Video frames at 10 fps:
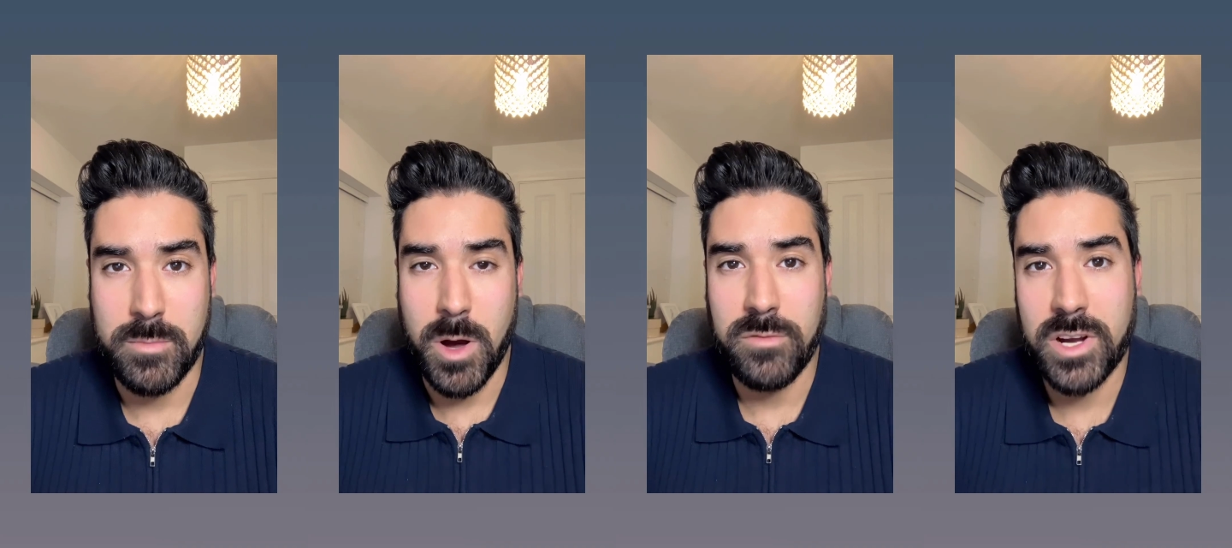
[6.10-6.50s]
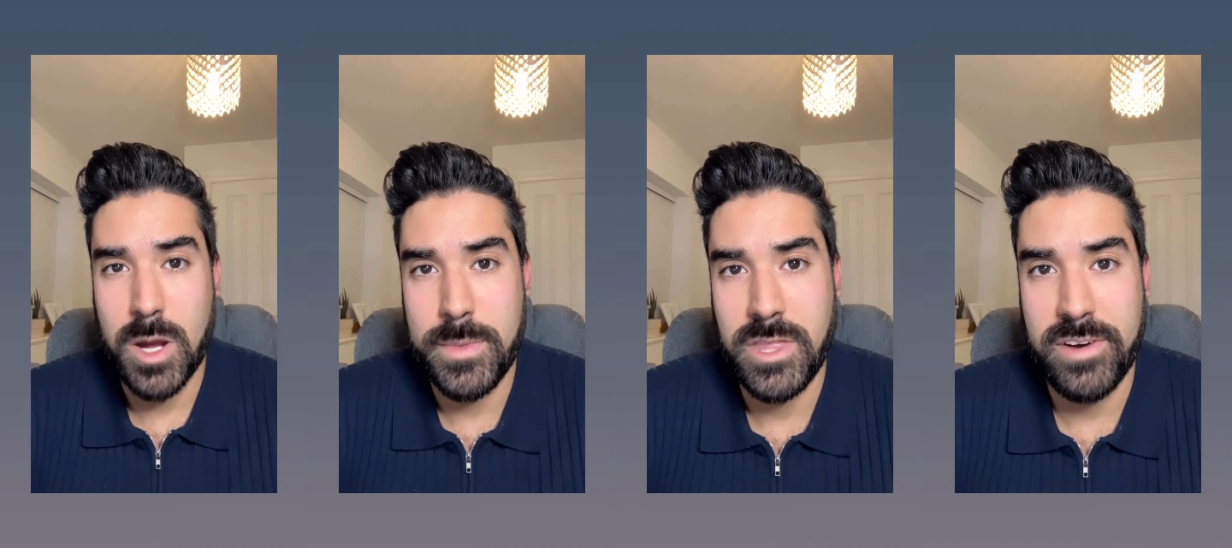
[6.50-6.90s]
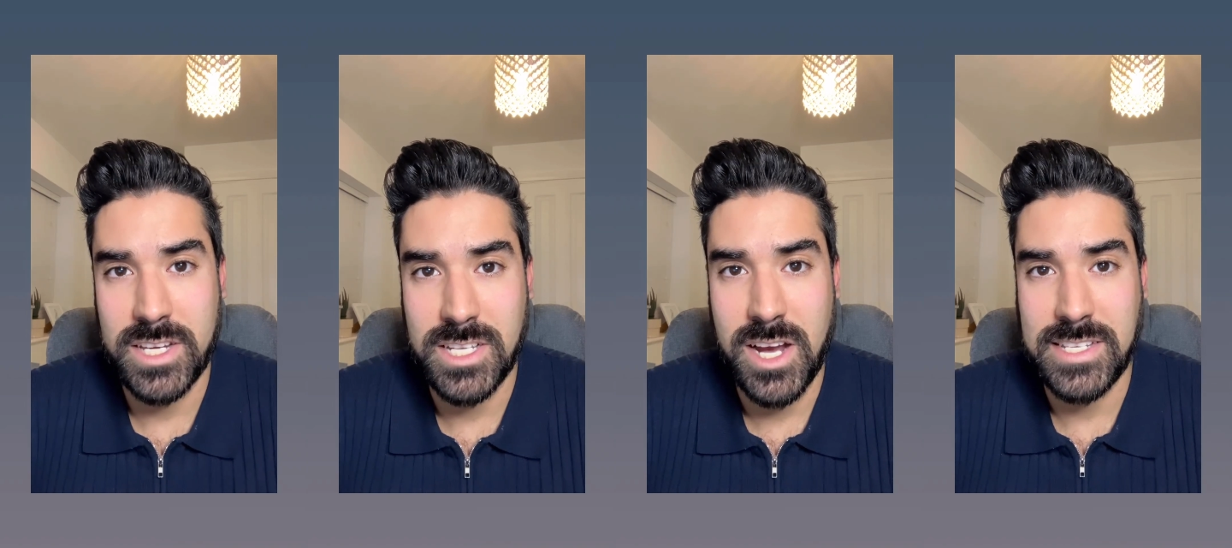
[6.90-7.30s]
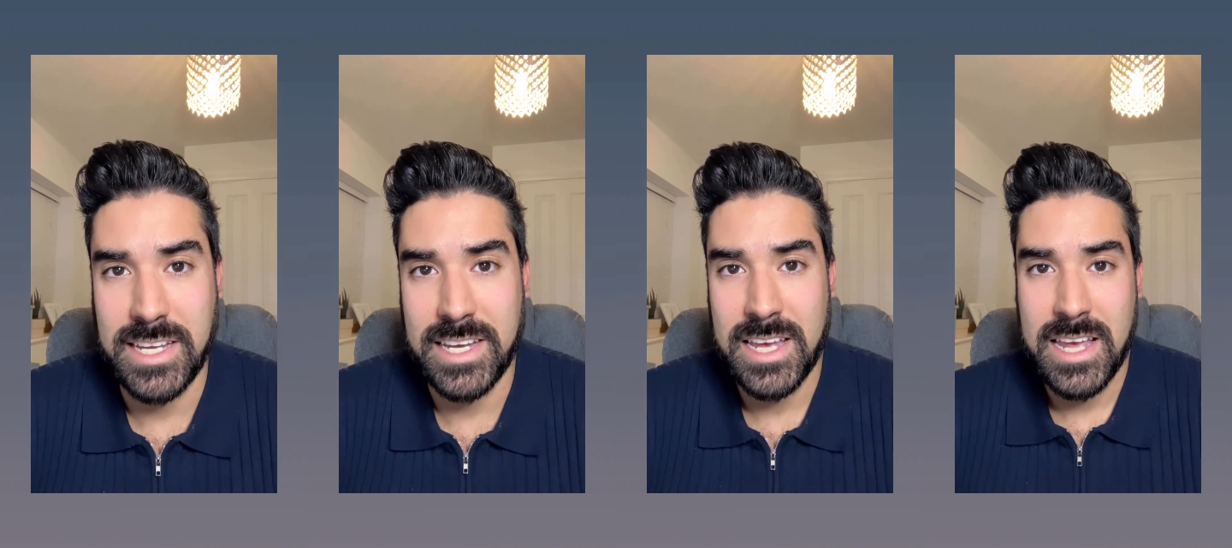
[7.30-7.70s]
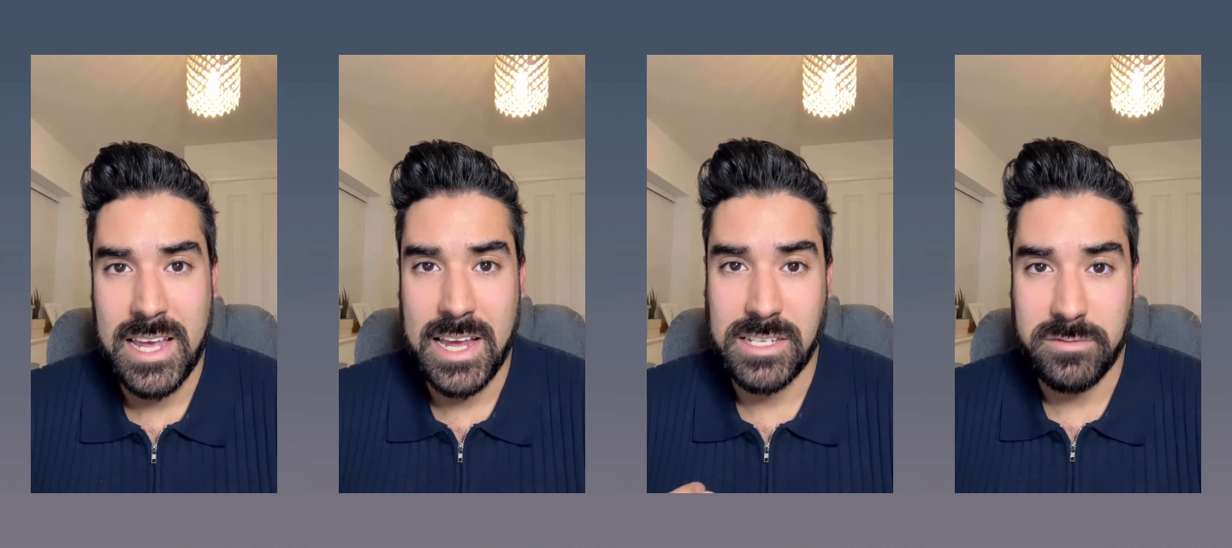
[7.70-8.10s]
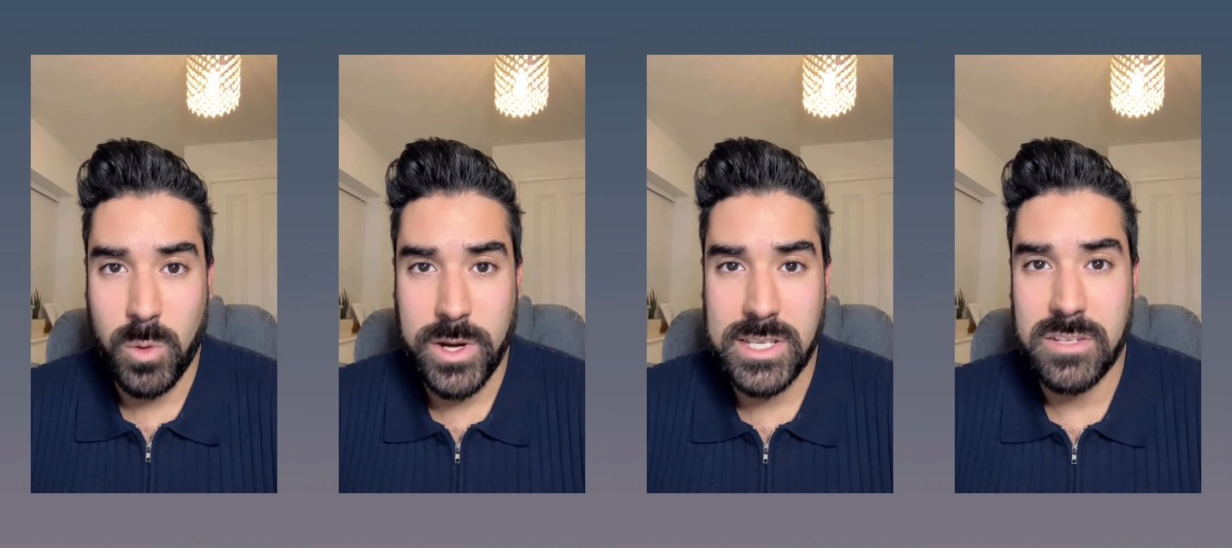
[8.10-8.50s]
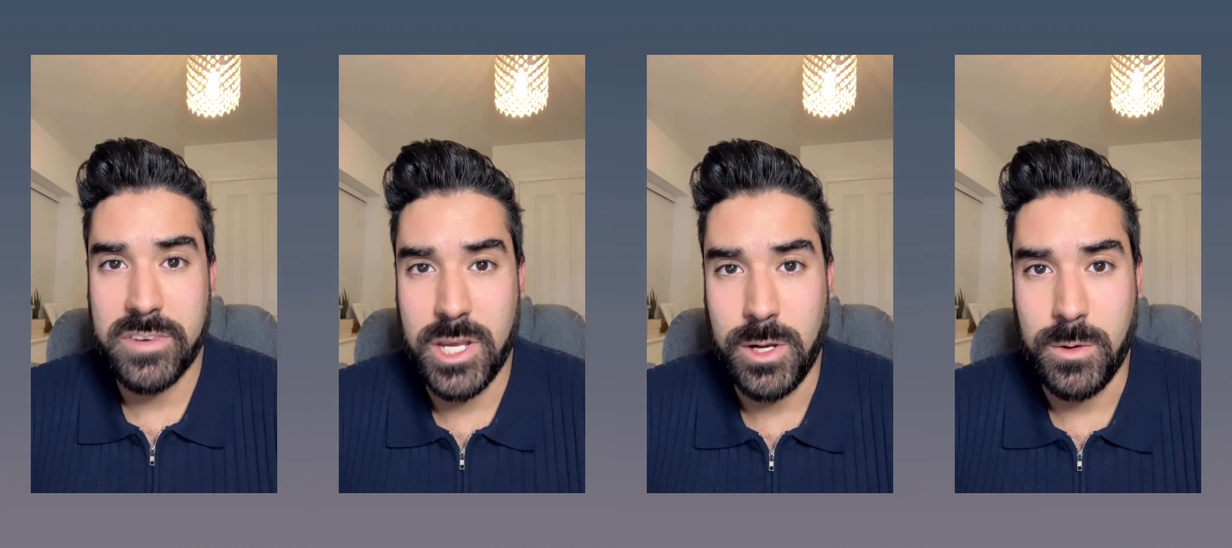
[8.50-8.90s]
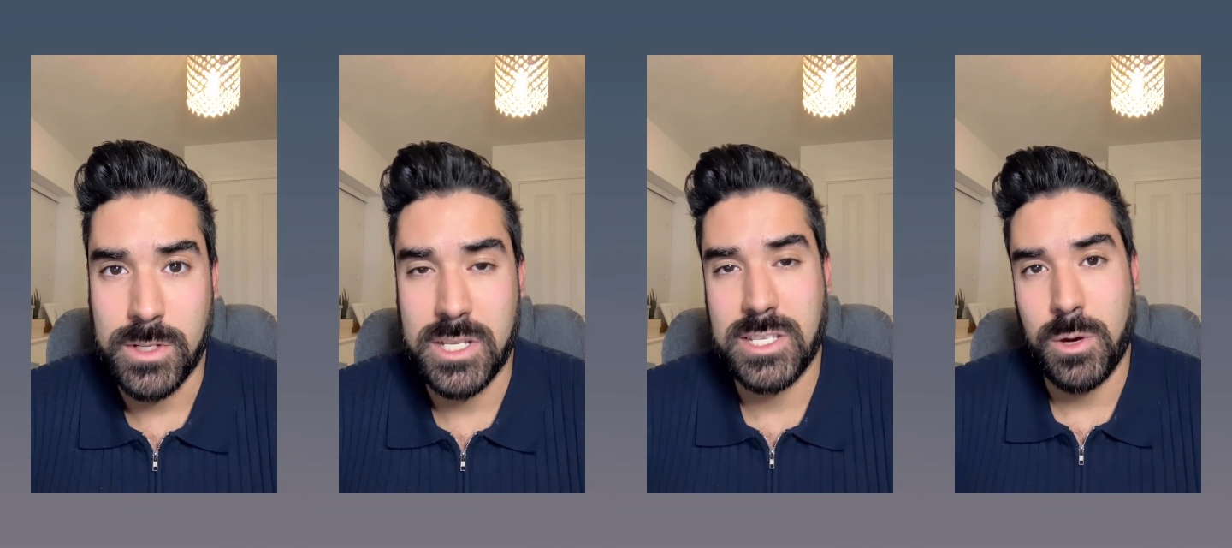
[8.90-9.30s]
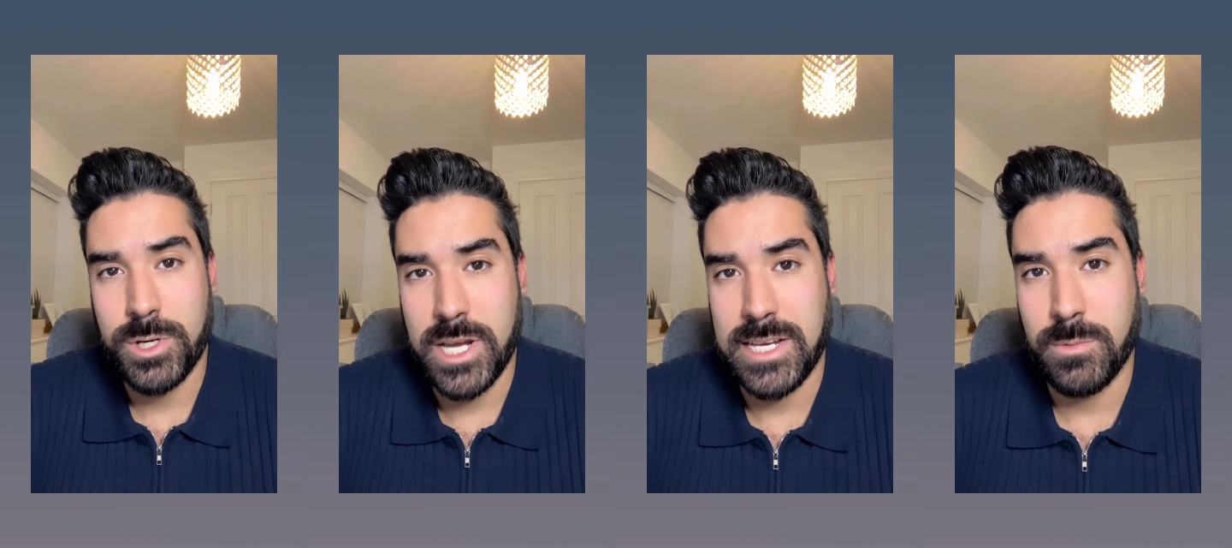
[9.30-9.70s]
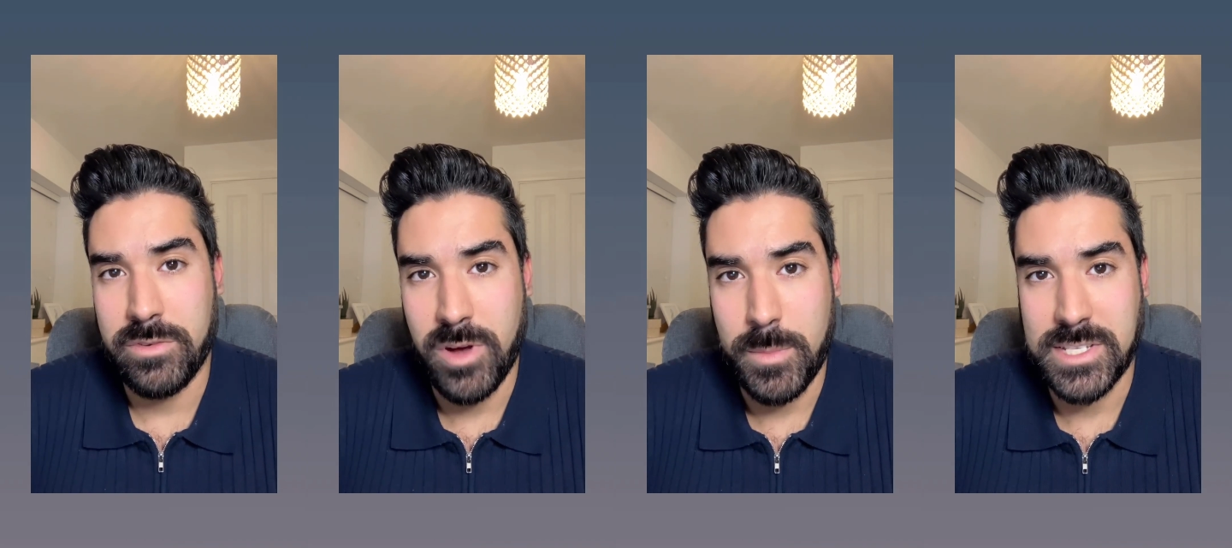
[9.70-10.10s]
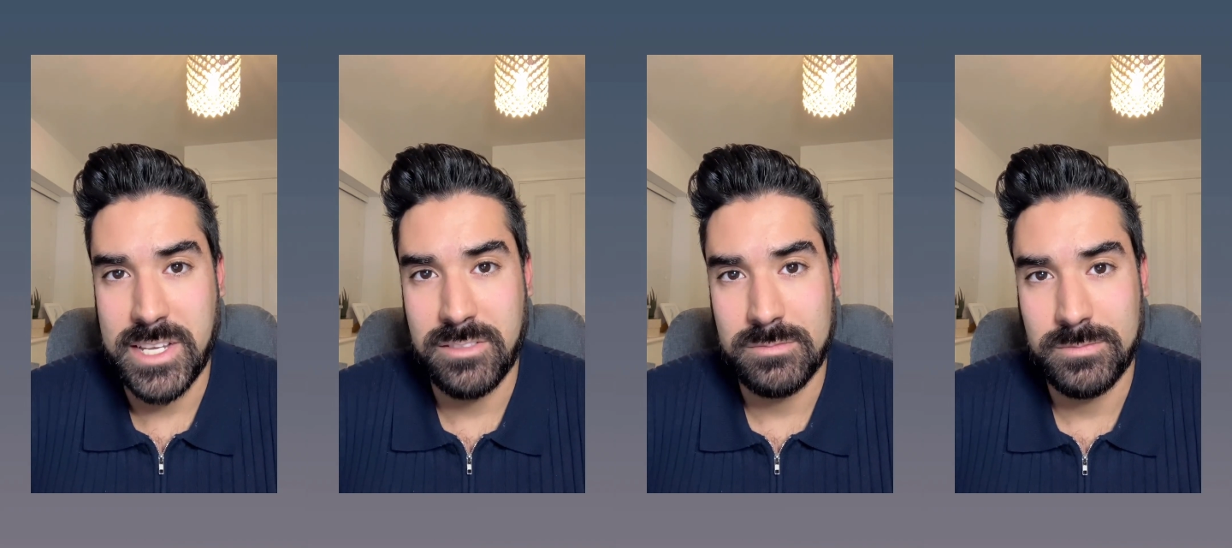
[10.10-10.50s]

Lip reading: overcoming their anxiety is avoidance of cues associated with vomiting.